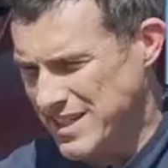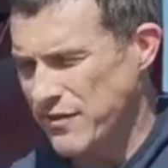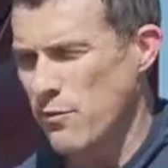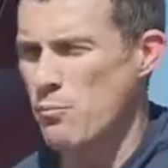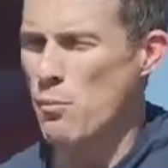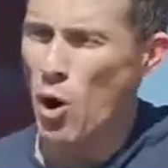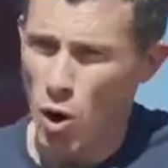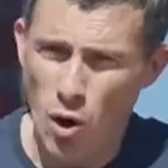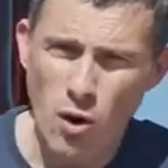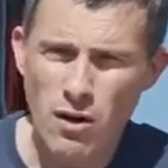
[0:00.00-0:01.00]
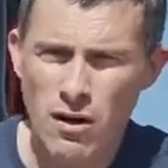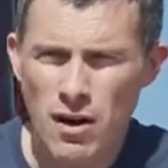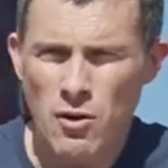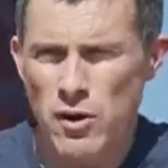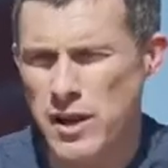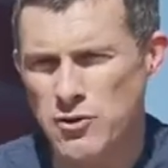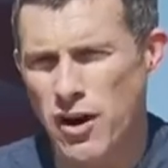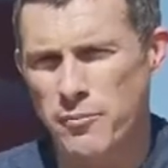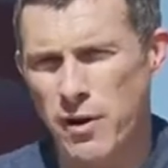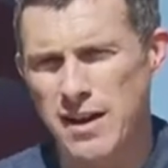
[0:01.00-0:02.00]
is even more rear
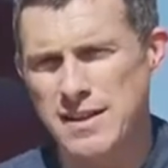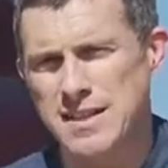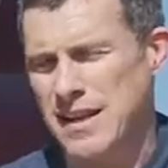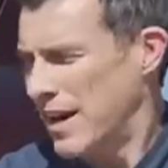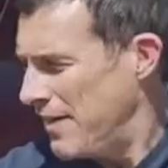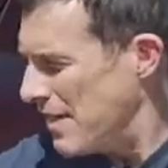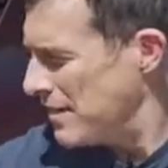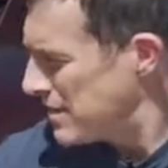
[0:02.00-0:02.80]
drive biased. And then